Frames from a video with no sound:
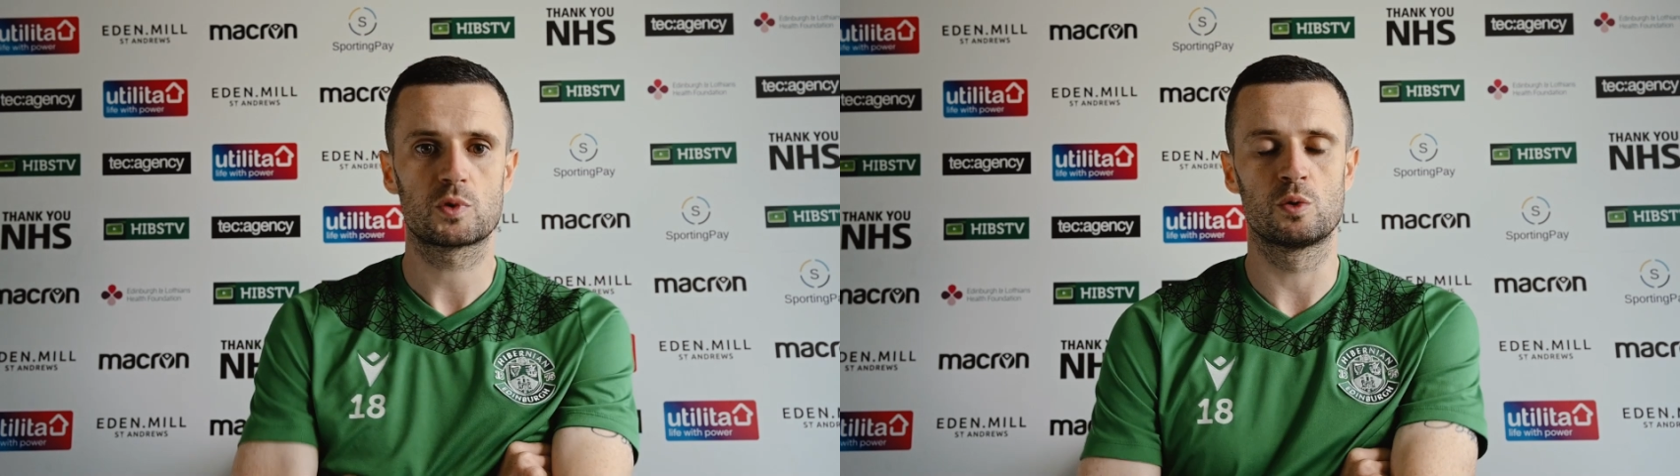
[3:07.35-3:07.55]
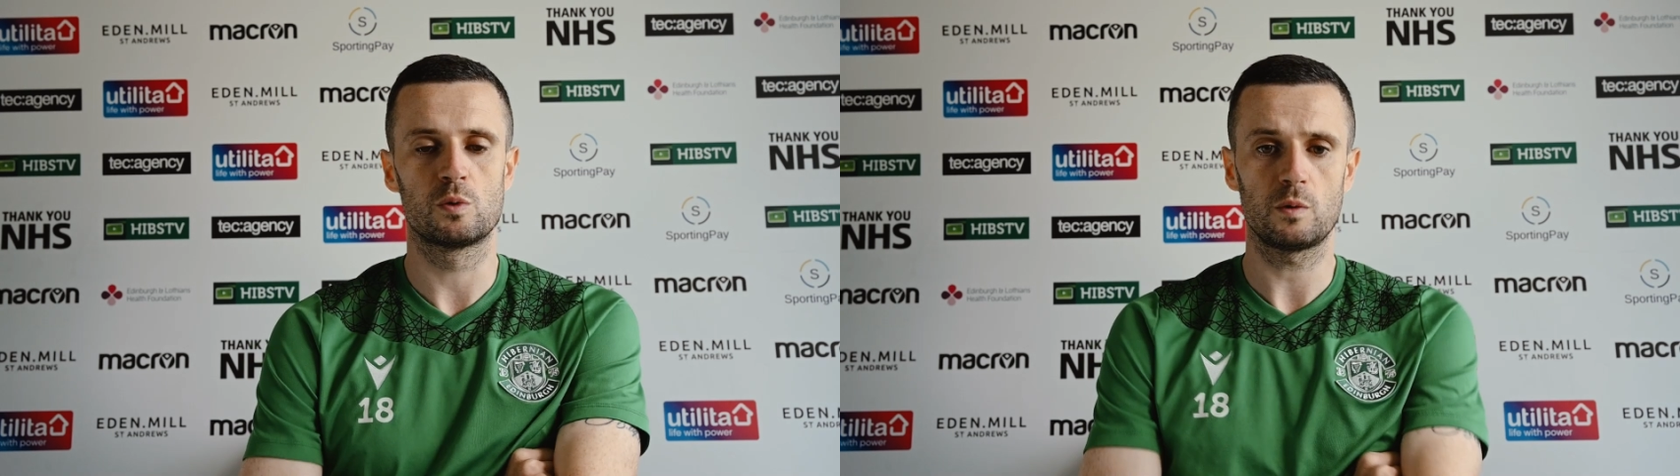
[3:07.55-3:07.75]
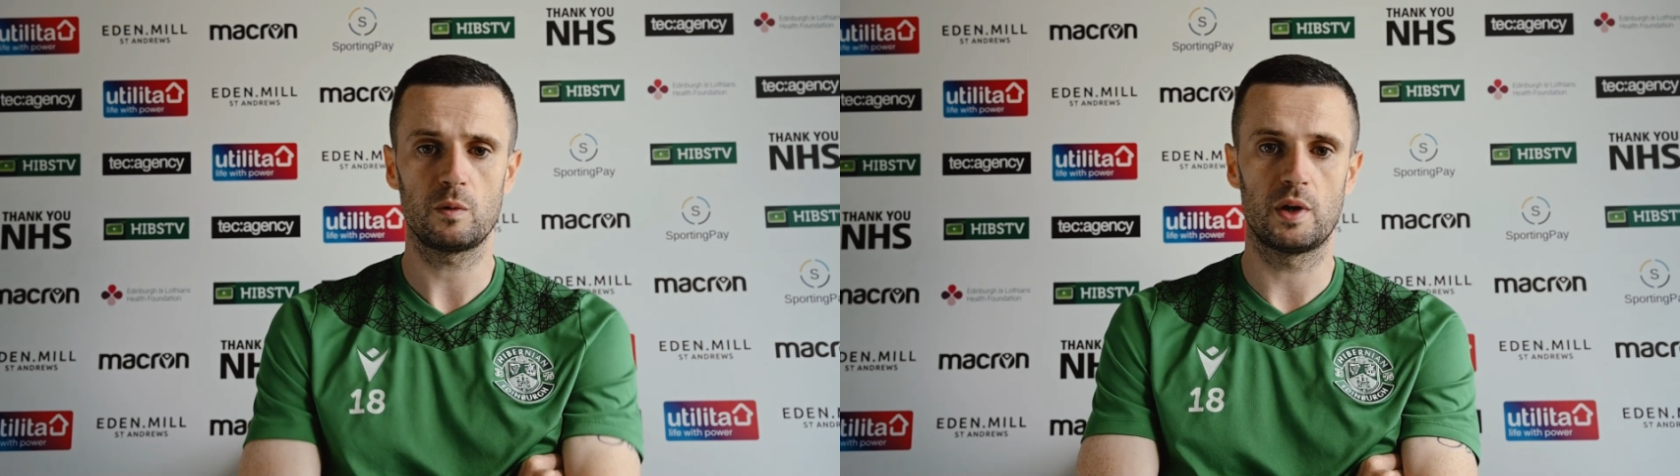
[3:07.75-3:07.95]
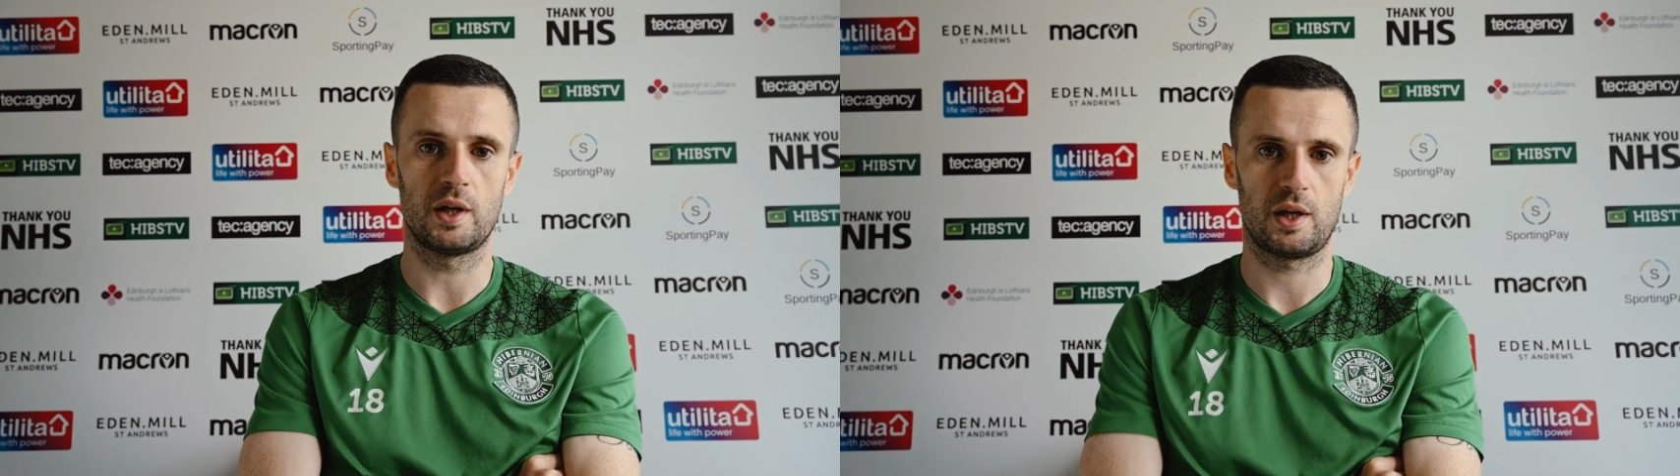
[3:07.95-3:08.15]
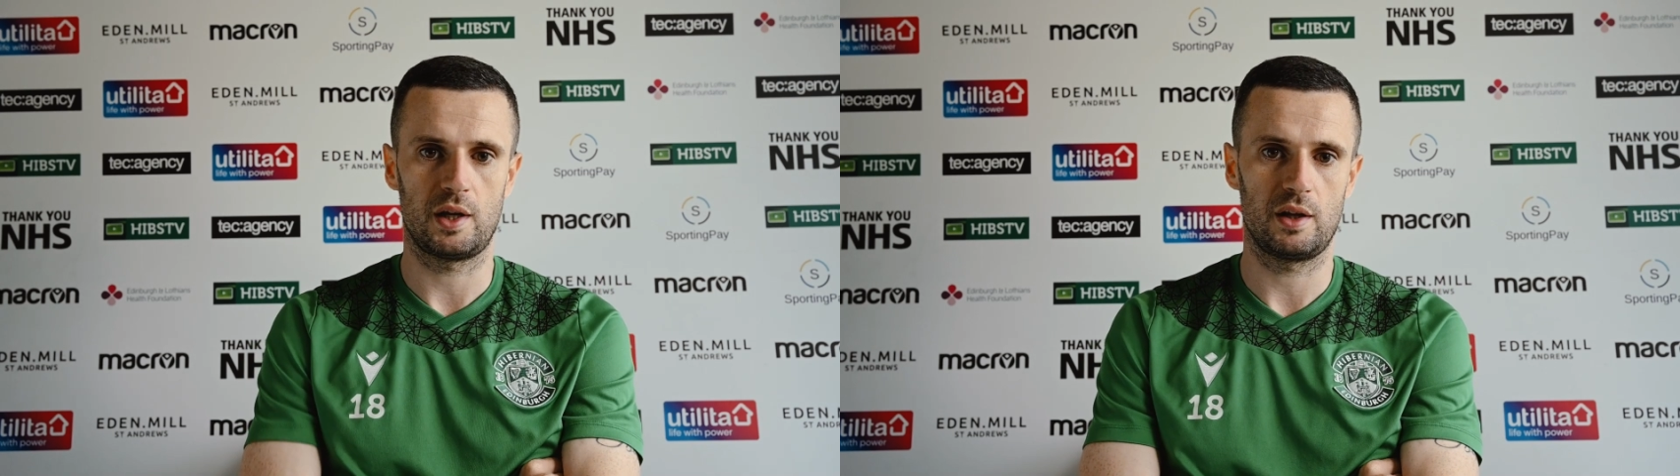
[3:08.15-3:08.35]
So
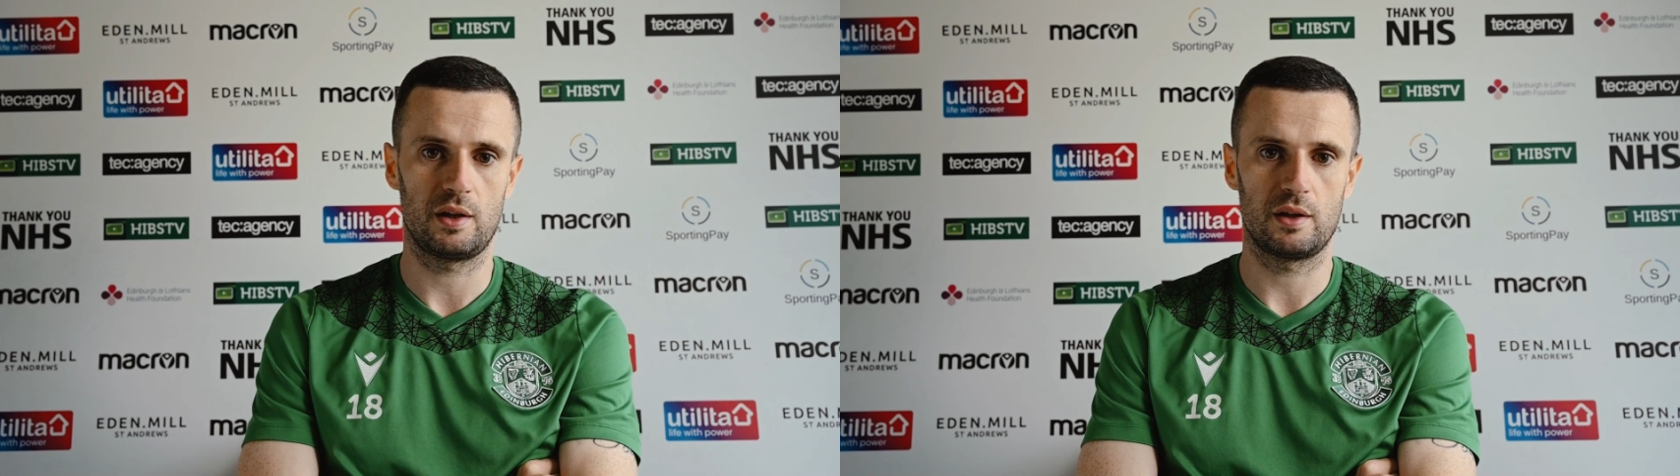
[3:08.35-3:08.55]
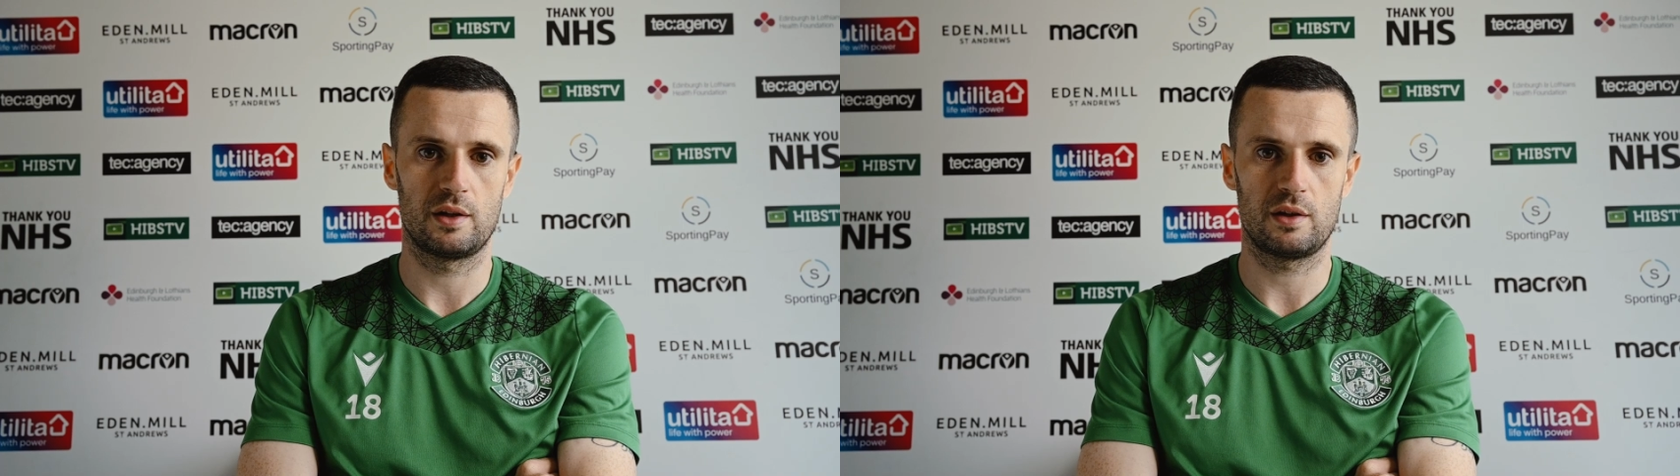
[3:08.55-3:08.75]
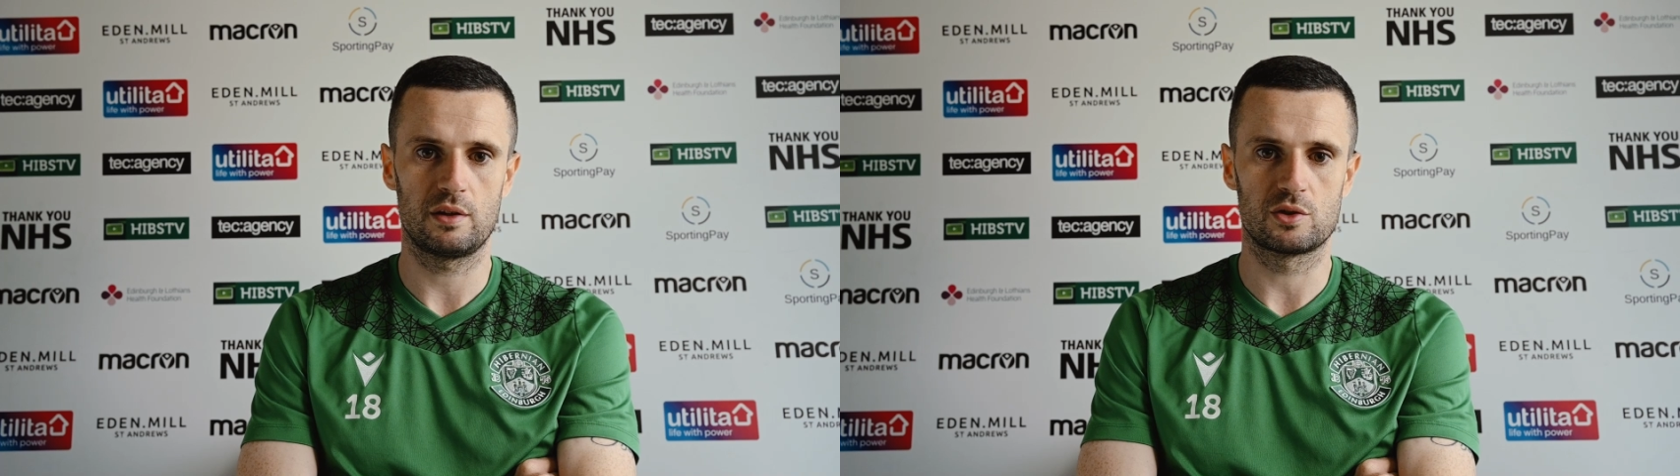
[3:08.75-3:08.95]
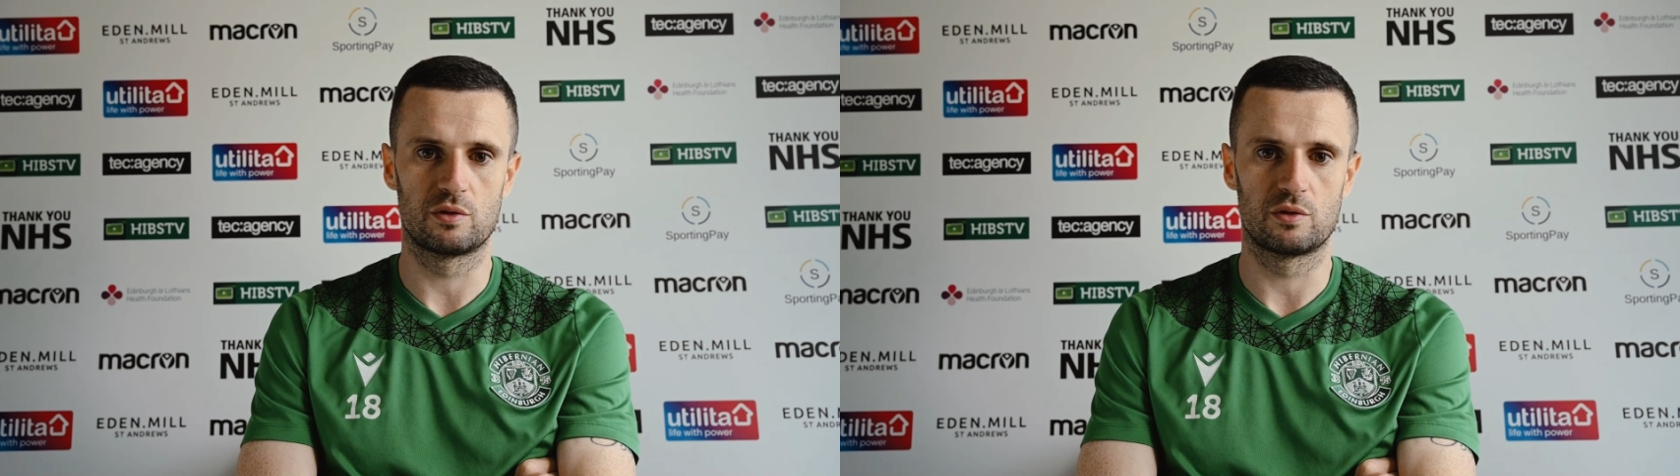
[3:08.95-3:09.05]
there's